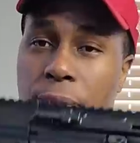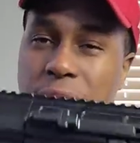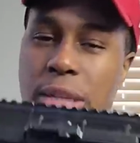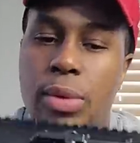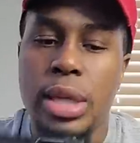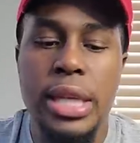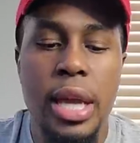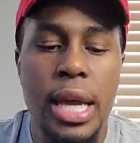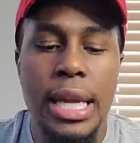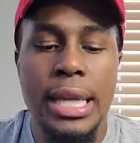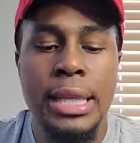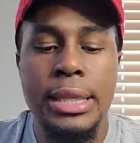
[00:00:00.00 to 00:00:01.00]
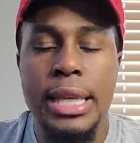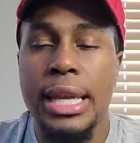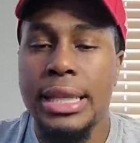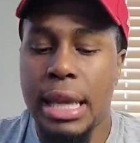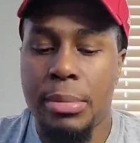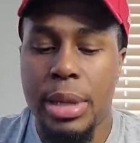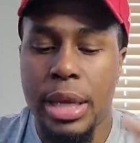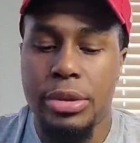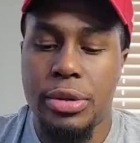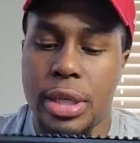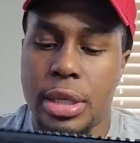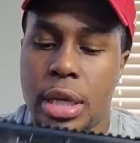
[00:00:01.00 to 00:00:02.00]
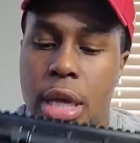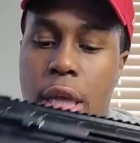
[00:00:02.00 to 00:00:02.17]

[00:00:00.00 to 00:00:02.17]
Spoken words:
first, I want to tell you that this thing is ambidextrous.